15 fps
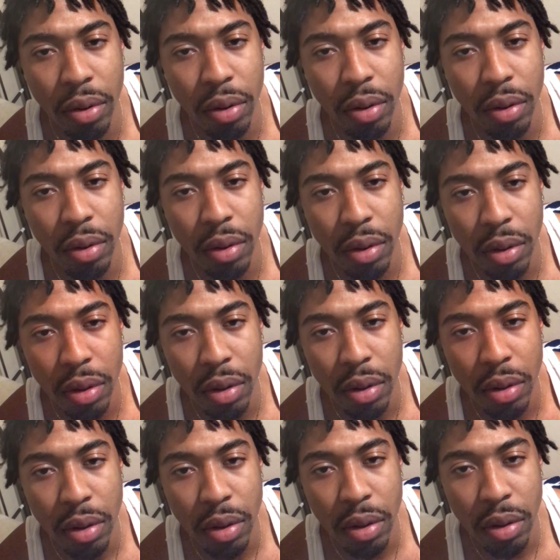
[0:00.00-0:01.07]

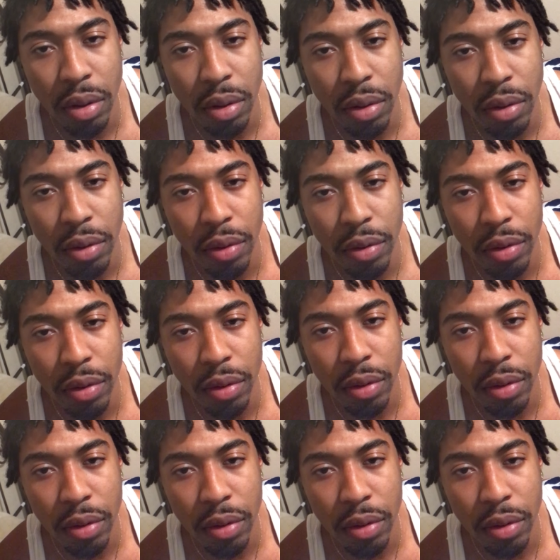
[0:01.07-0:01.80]
No one is speaking in this clip.